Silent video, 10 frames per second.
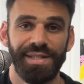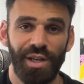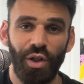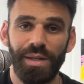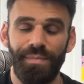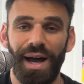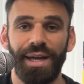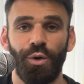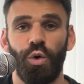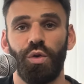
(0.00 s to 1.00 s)
a solid buy
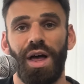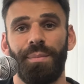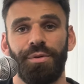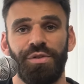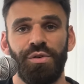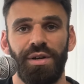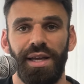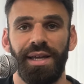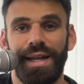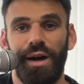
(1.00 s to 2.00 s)
and hold
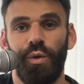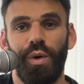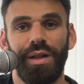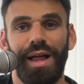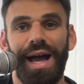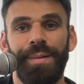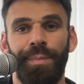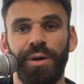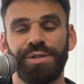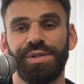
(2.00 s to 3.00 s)
opportunity. Now, while I
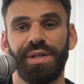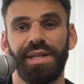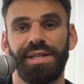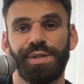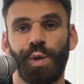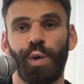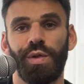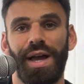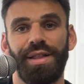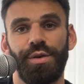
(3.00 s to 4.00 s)
personally
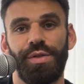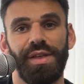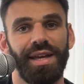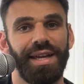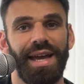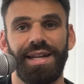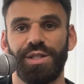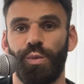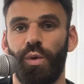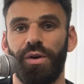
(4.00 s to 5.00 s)
sold, I do think, again,
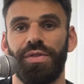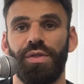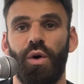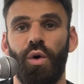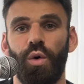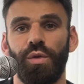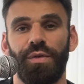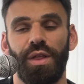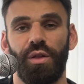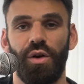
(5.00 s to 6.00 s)
it's worth the hold
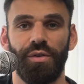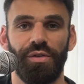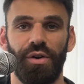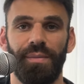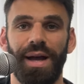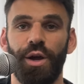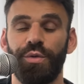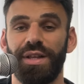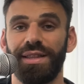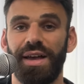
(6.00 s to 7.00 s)
for the long term. I
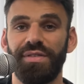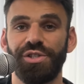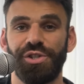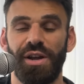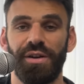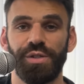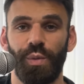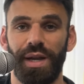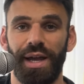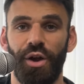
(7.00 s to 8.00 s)
owned 11 shares
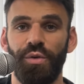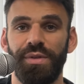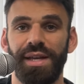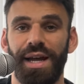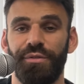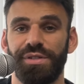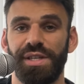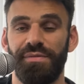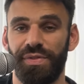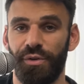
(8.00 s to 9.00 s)
when I owned it. I
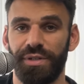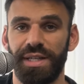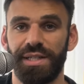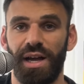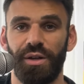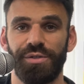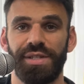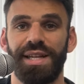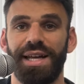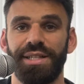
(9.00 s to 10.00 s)
received
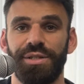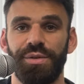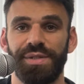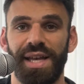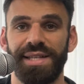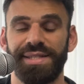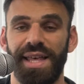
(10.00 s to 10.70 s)
$13.92